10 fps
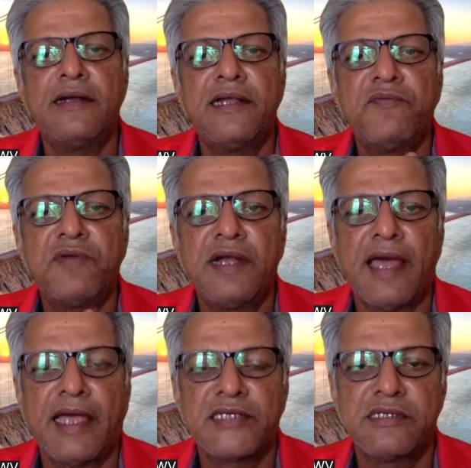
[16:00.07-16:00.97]
different
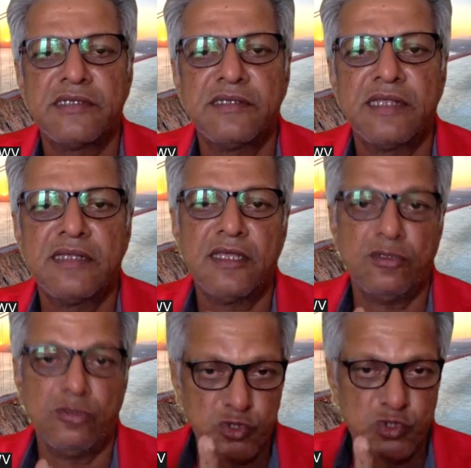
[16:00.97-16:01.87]
action than they're
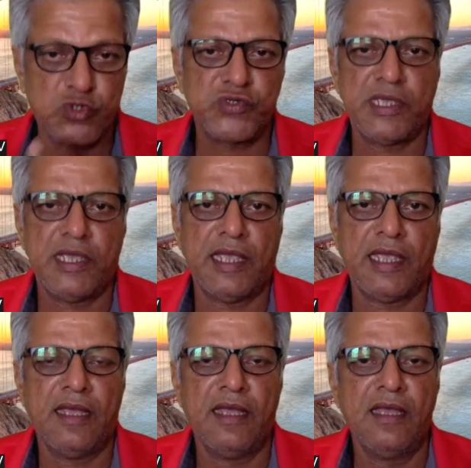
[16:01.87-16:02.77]
used to seeing,
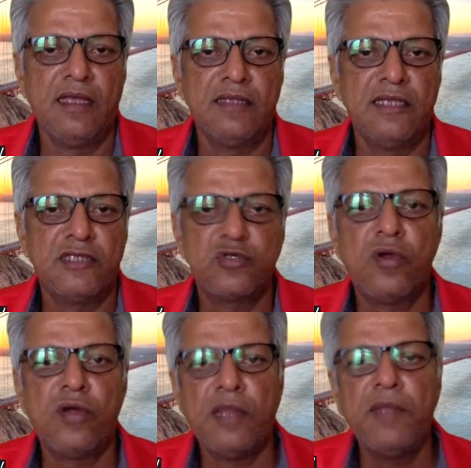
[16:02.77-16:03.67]
they should
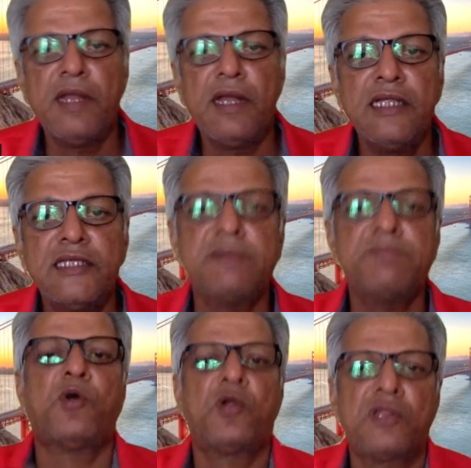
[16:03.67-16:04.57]
not immediately
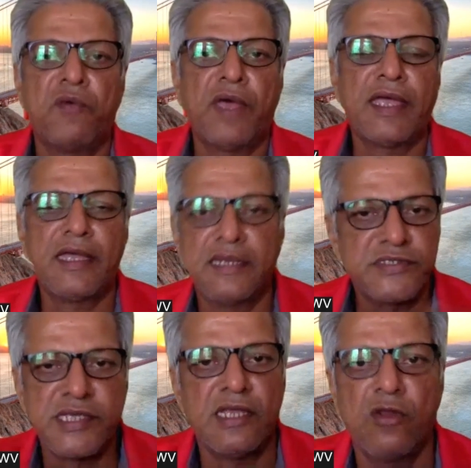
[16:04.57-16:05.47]
jump onto the wagon and
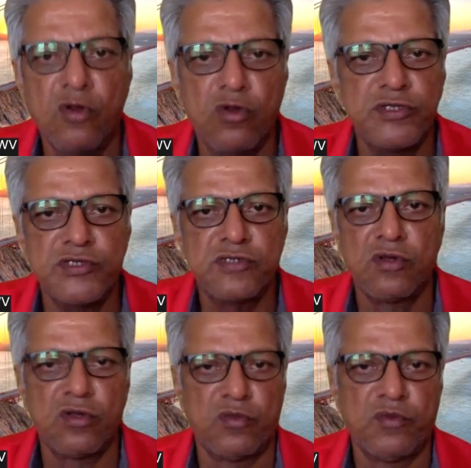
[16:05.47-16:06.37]
say, no, no, this is
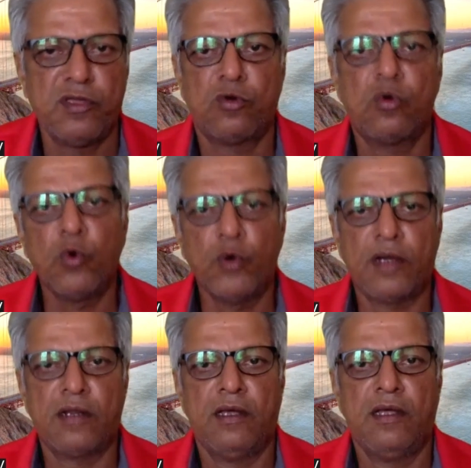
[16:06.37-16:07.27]
not the way to do it.
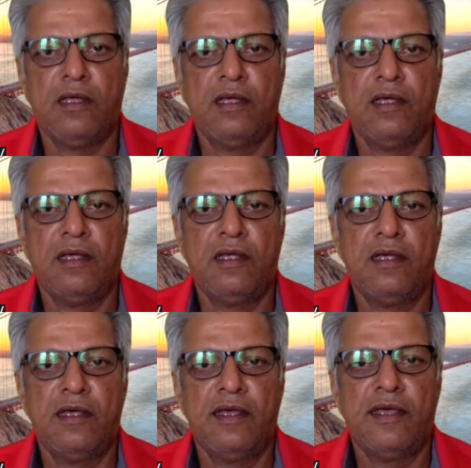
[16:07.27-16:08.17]

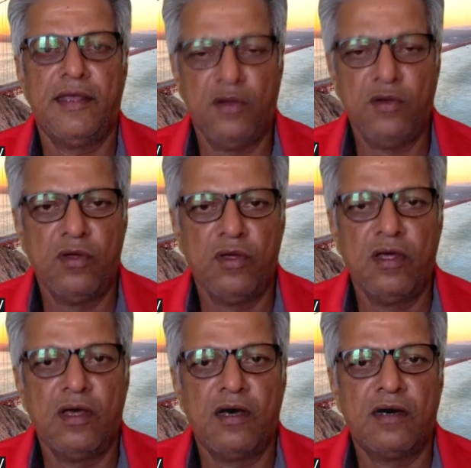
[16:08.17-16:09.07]
You
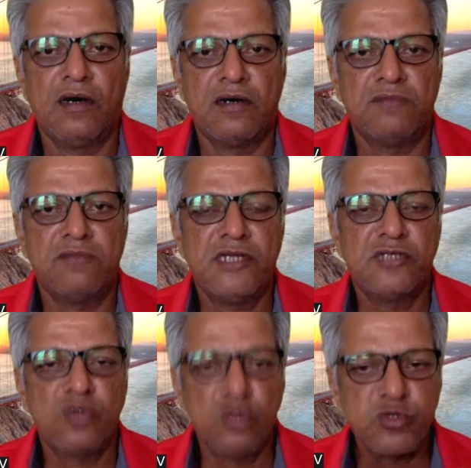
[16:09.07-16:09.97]
know, it is
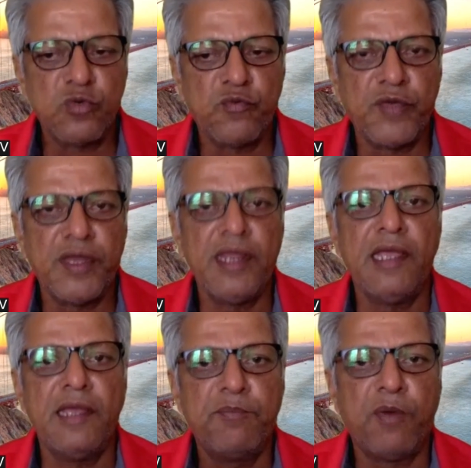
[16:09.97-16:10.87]
also very
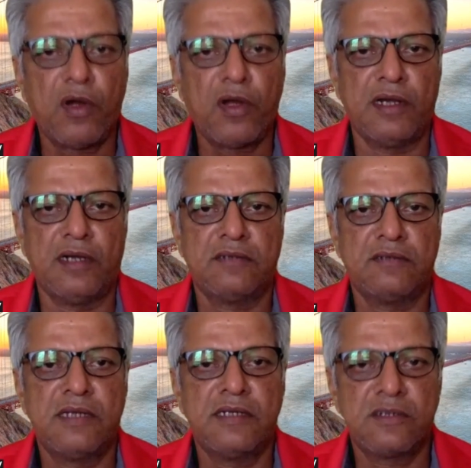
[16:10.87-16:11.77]
important
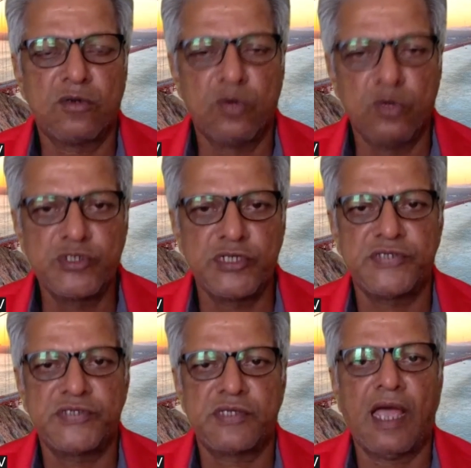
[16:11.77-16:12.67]
that the
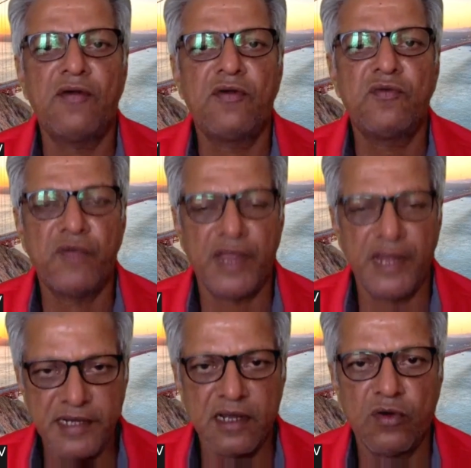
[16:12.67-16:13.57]
coaches have to wait
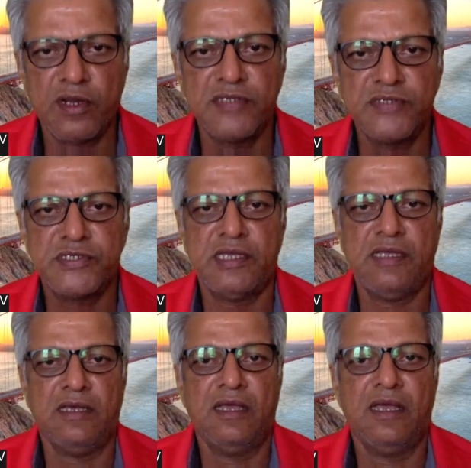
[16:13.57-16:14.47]
it out and
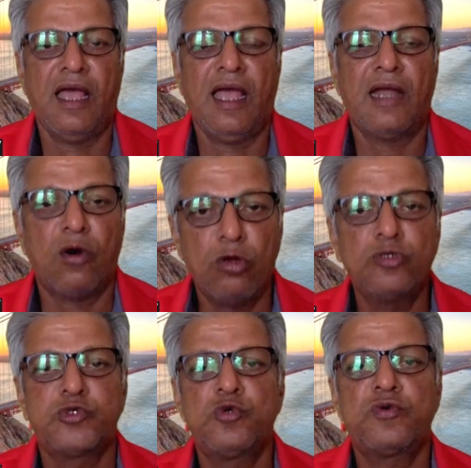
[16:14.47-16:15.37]
see, and
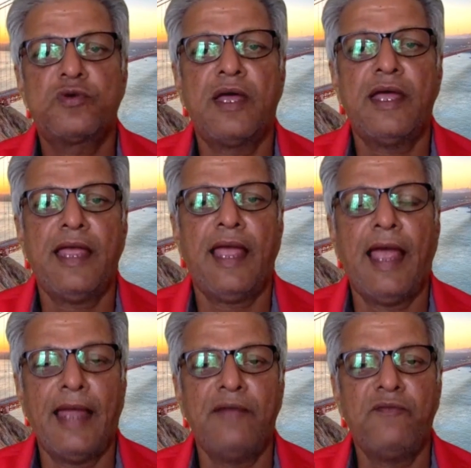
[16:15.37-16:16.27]
also try
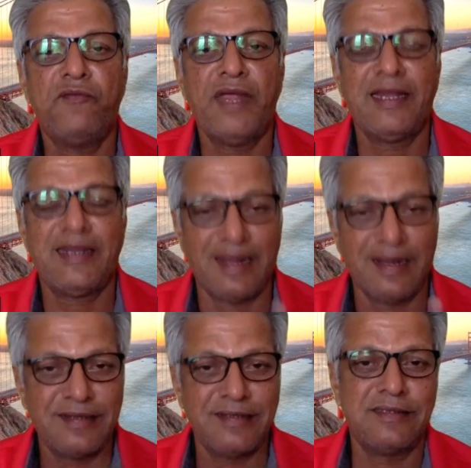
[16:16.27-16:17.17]
and wait
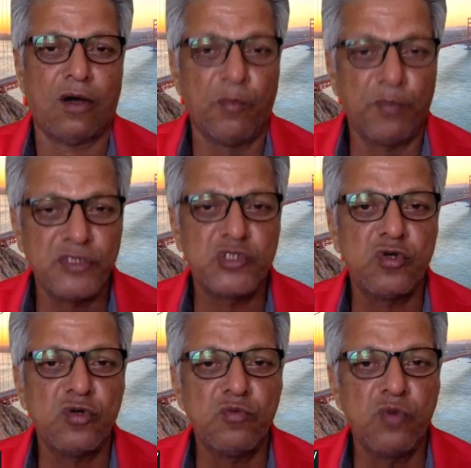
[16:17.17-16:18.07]
until the
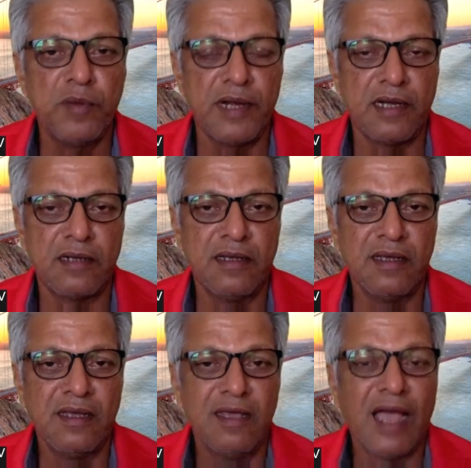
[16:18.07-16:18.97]
opportune moment
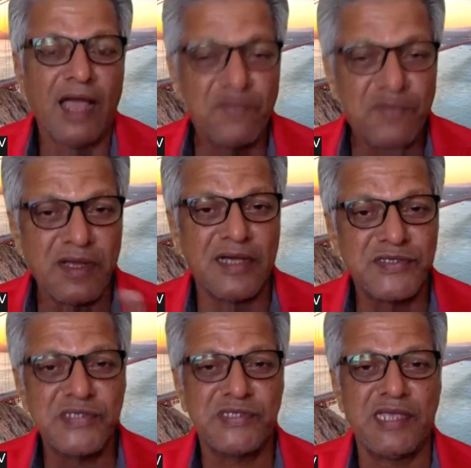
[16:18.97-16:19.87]
after
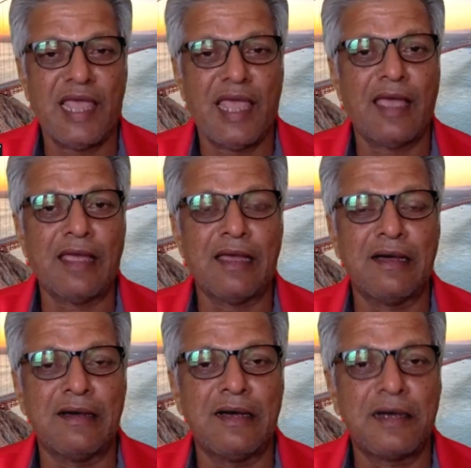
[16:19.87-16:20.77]
assessing
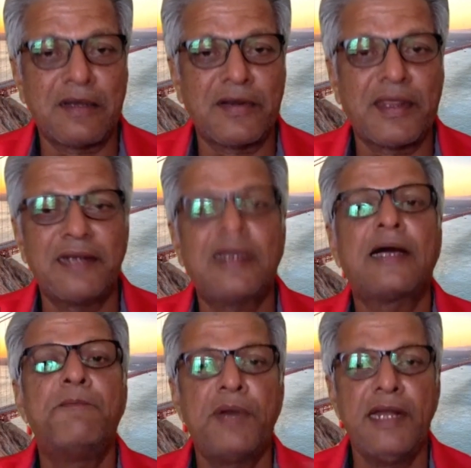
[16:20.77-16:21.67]
a cricketer
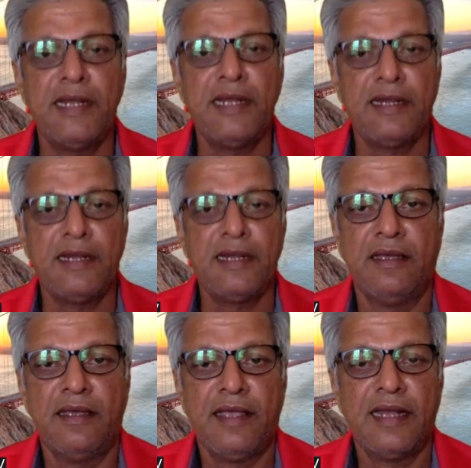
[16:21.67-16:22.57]
completely
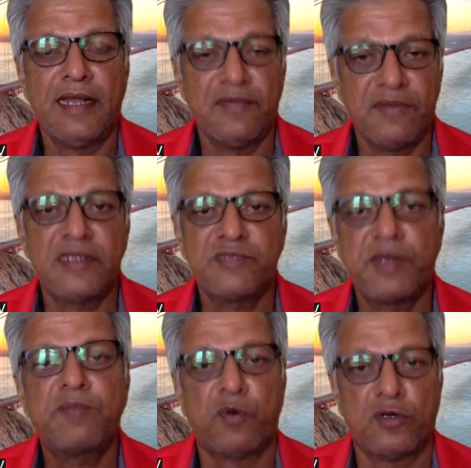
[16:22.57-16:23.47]
in every
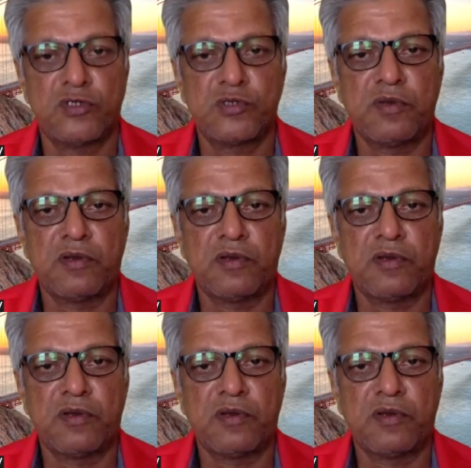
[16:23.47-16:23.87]
respect possible.